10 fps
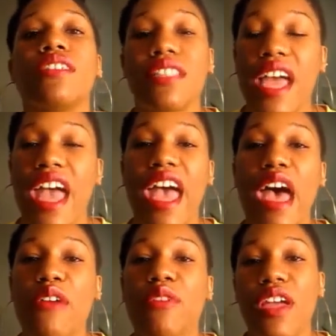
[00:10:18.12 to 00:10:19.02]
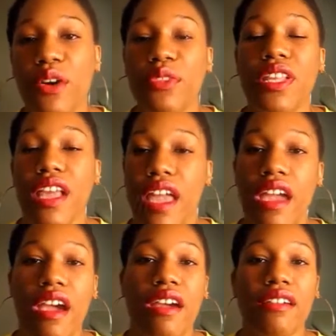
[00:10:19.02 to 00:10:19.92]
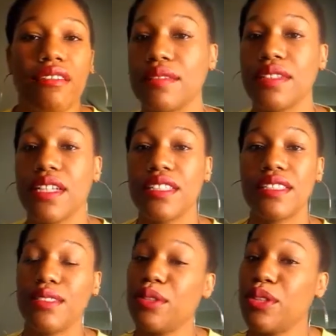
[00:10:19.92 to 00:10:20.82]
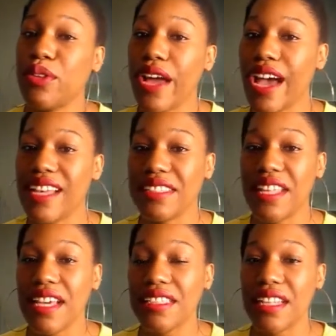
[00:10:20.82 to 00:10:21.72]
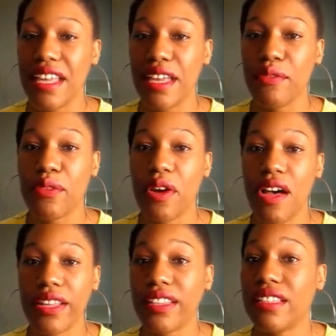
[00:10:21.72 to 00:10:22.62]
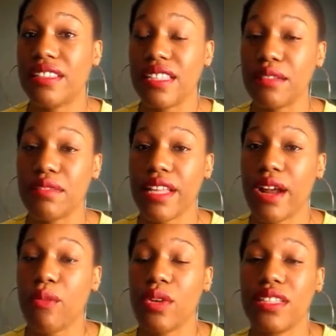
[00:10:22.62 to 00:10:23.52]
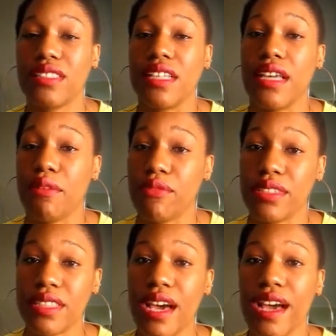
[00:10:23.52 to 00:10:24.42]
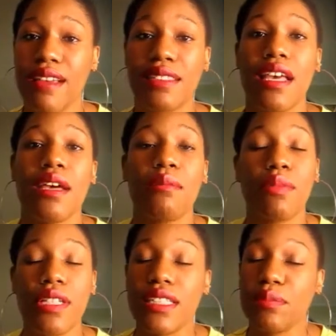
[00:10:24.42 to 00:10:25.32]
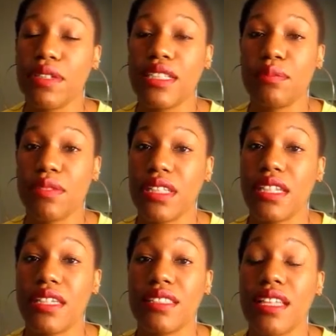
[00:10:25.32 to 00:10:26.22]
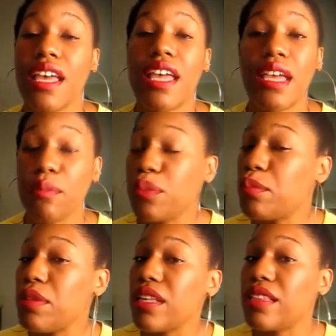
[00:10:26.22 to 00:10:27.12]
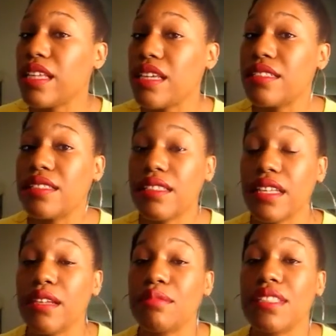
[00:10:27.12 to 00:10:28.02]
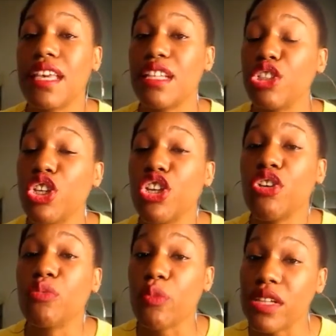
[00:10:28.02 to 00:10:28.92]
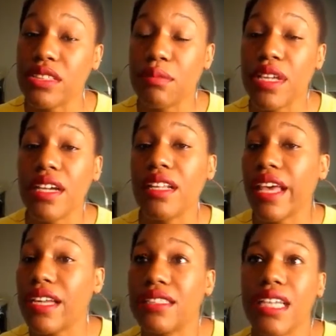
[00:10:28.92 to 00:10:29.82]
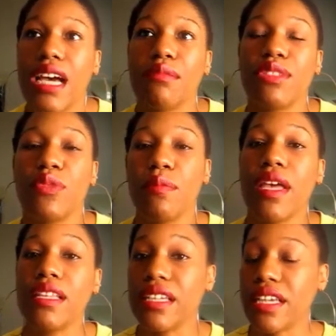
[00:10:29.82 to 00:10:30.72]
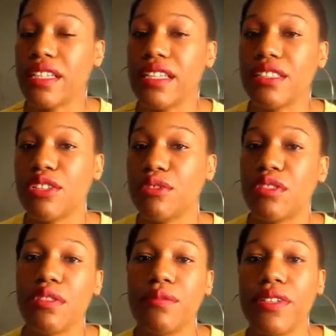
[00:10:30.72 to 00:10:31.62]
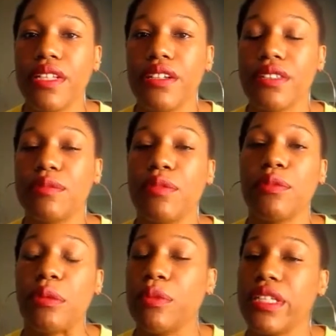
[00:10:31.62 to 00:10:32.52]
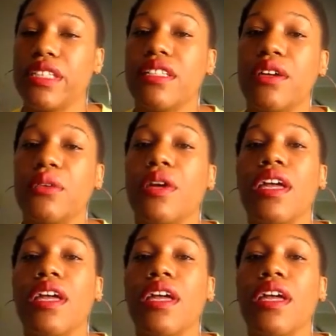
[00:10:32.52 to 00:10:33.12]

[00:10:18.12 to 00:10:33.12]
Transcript: to have healthy hair. So you guys, that's it for all of the tips that I wanted to emphasize. Please, please, please implement these tips into your regimen. A lot of times we may look at these YouTube videos, but we really don't